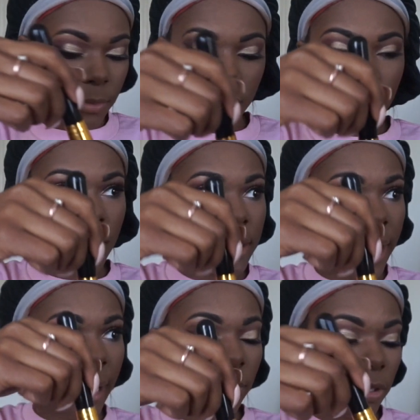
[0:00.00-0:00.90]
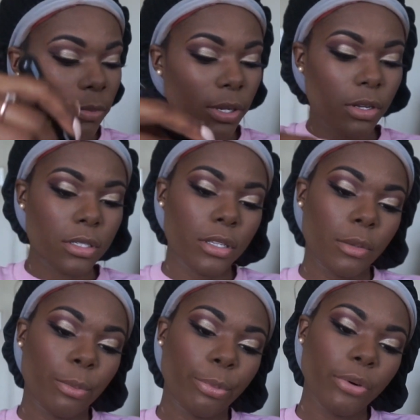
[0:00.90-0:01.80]
I'm just gonna dab a little bit onto the
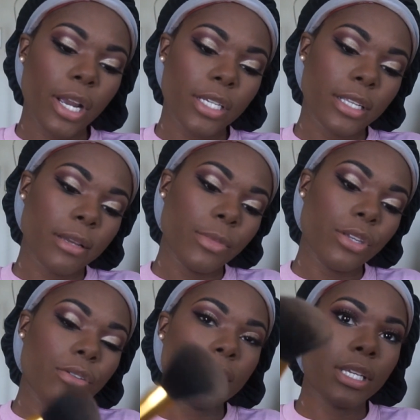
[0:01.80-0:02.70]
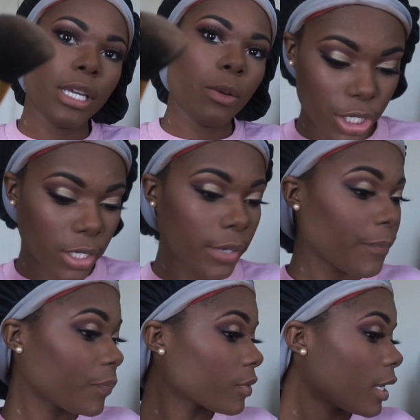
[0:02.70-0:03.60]
brush that I'm using.
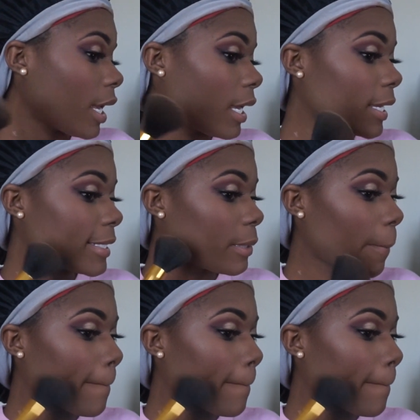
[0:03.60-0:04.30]
And